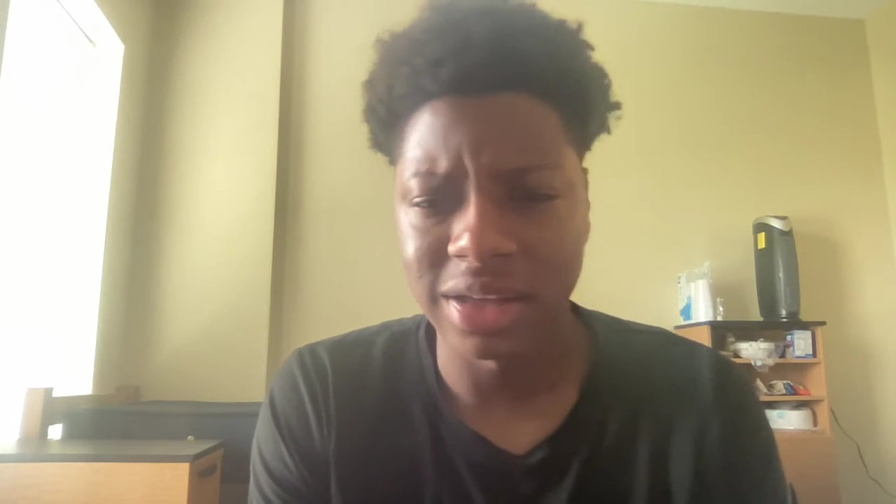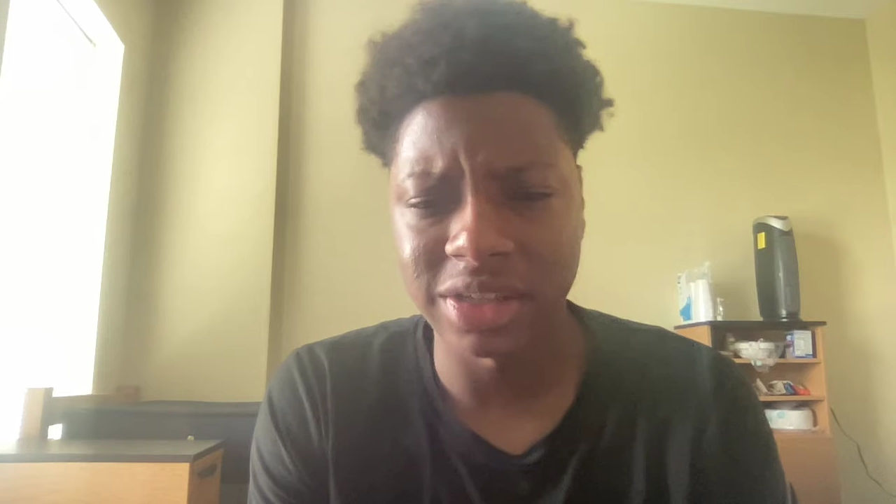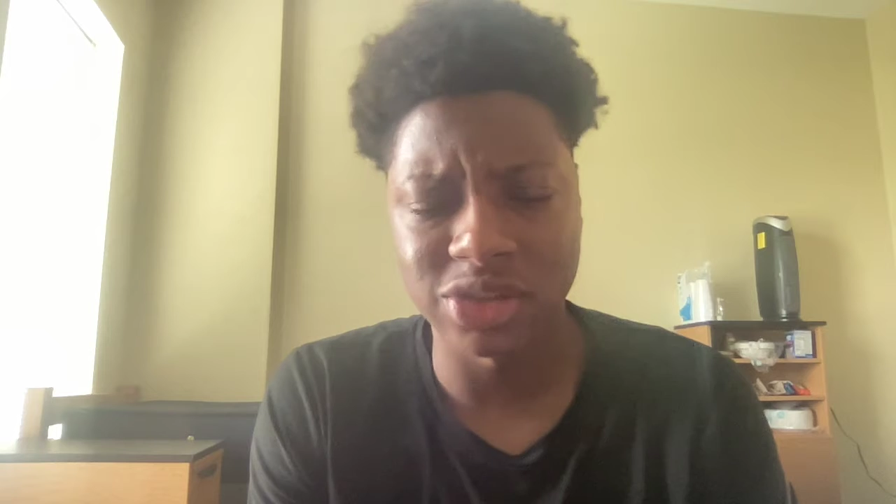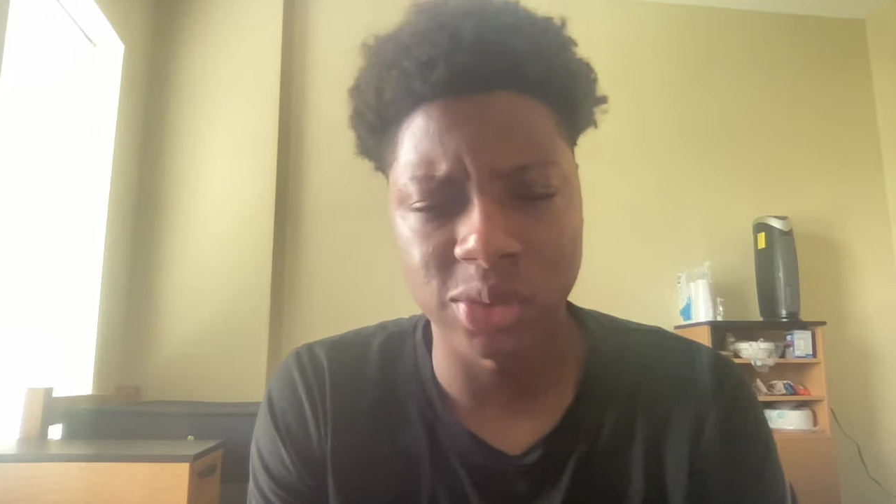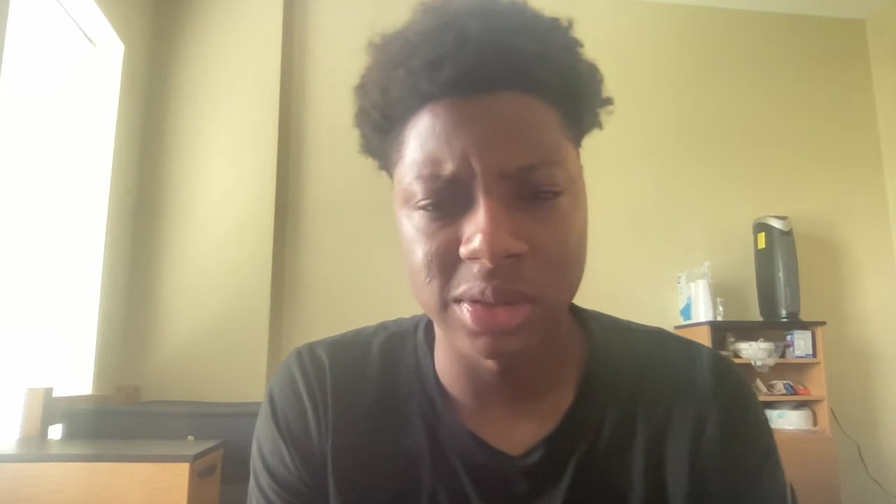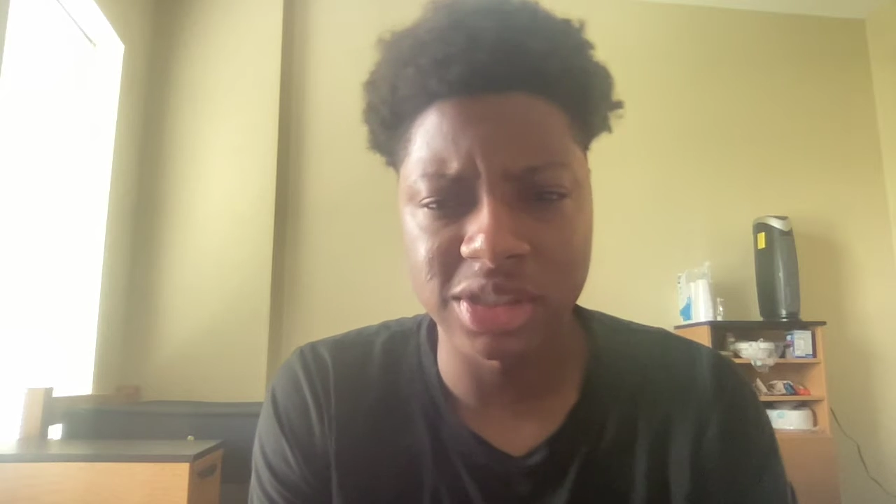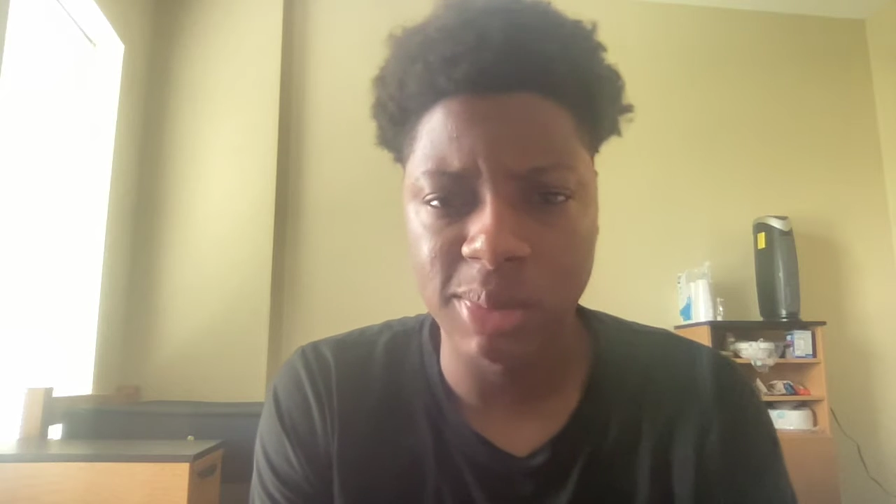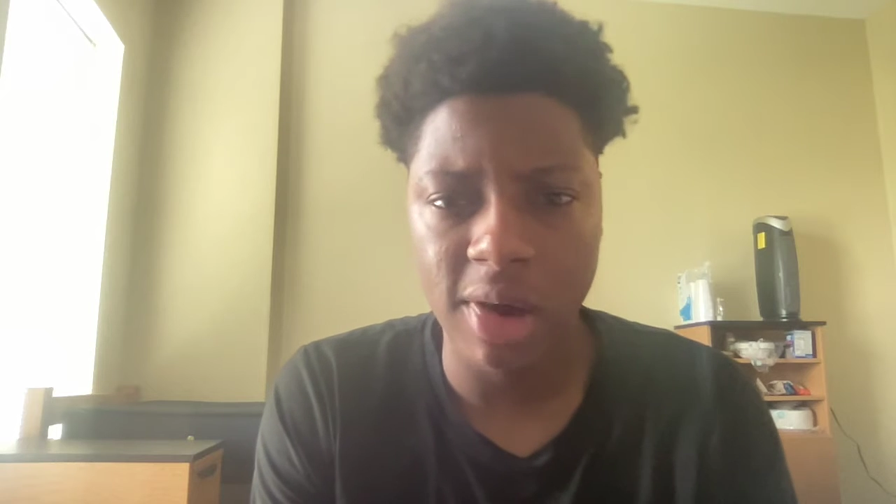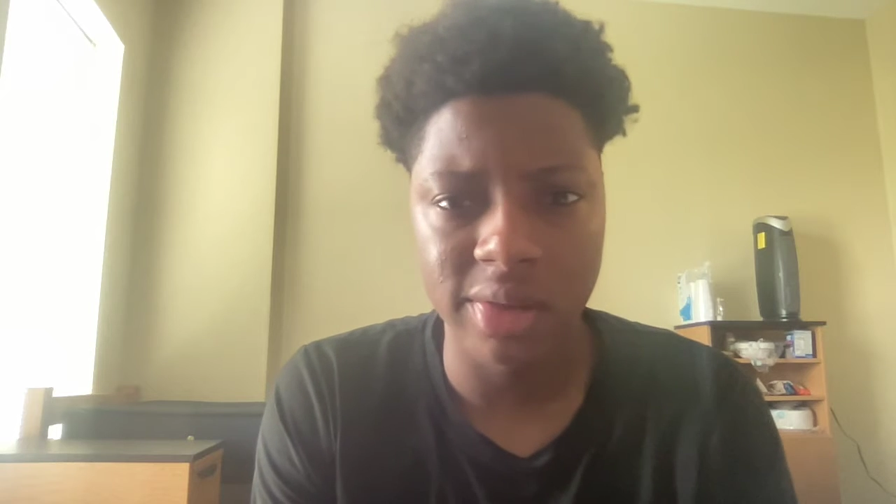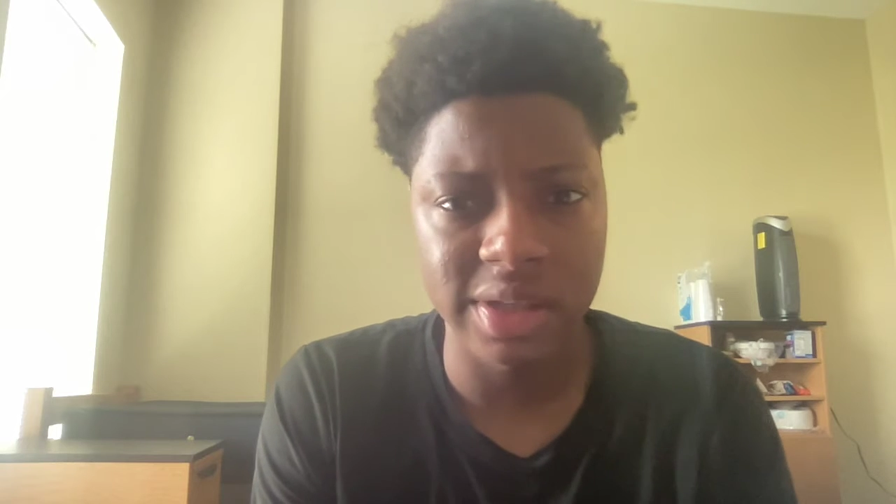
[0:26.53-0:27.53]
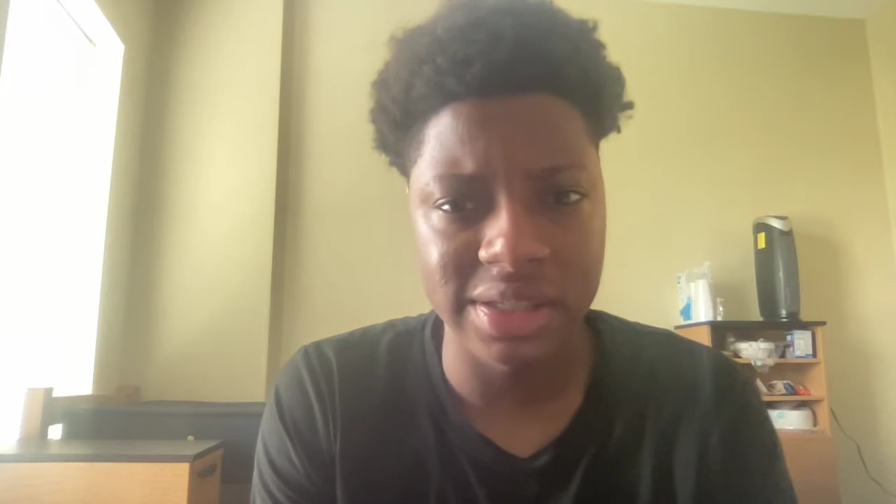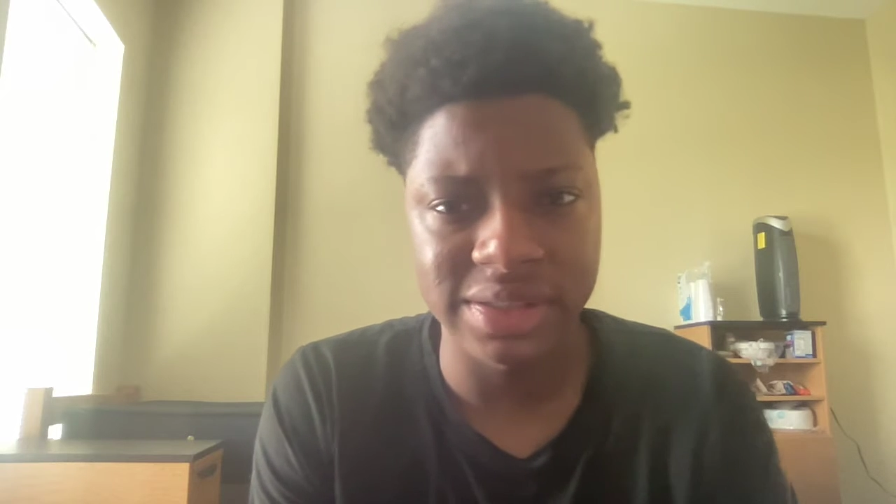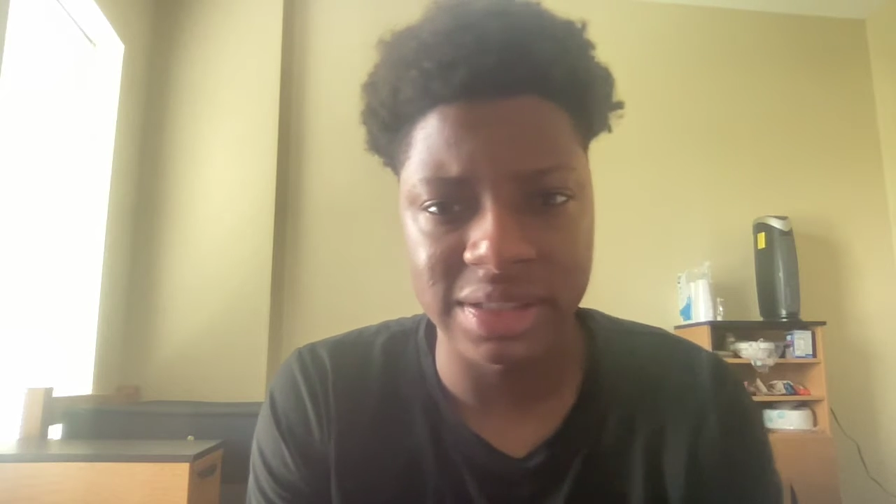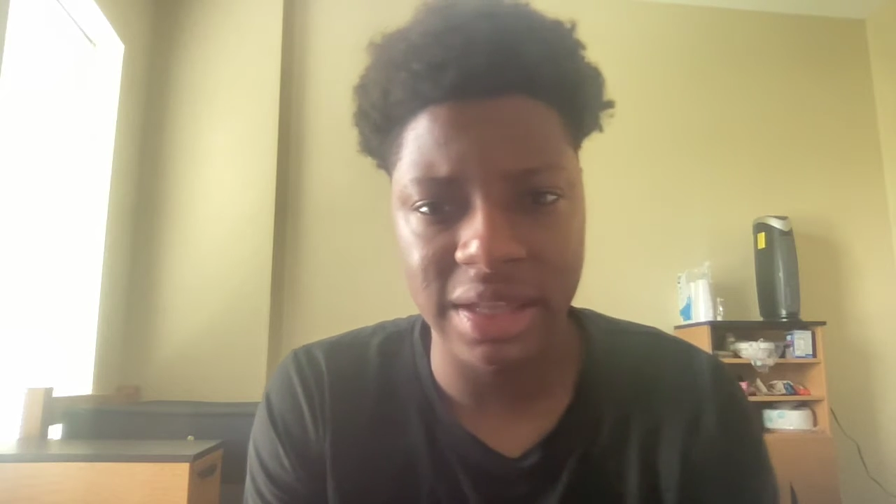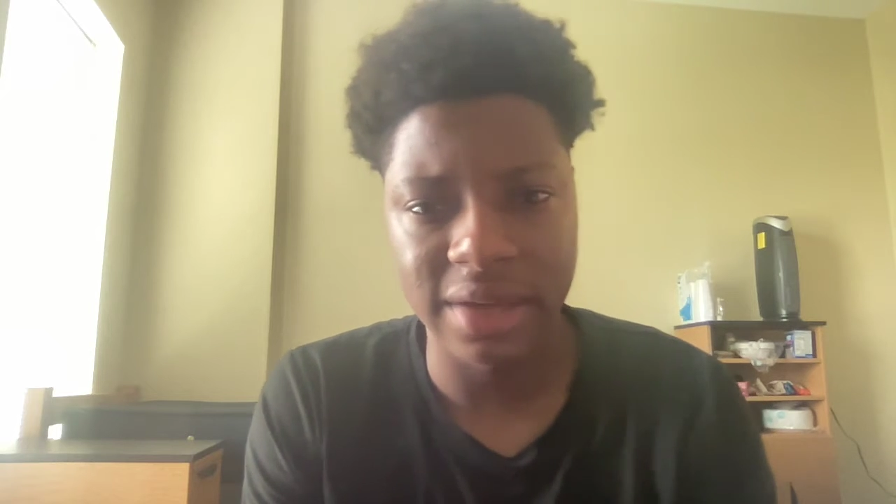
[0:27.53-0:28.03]
enjoy the small
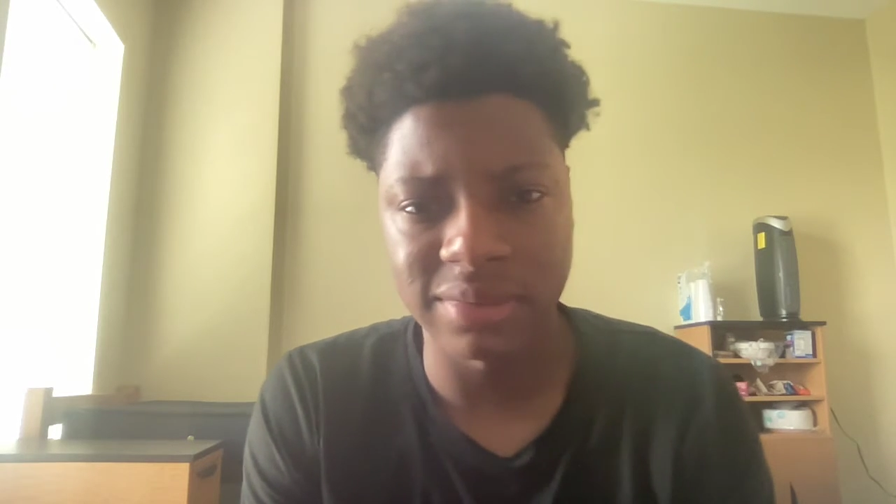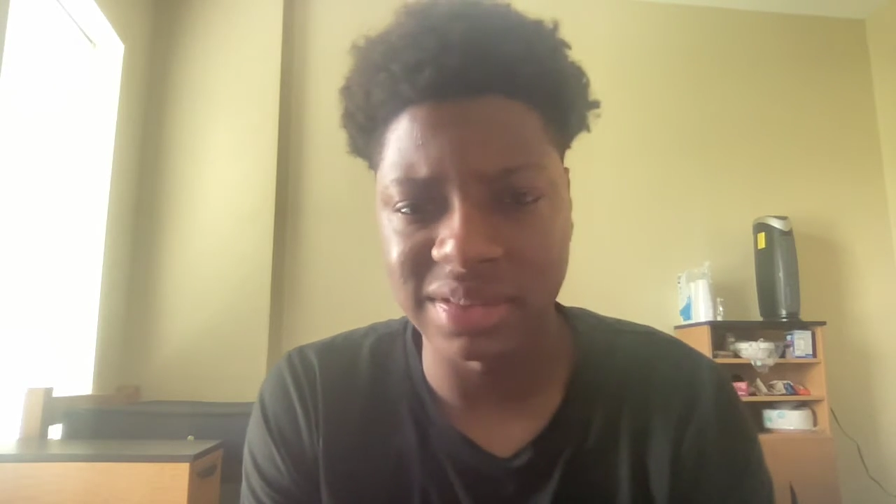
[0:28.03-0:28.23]
things in life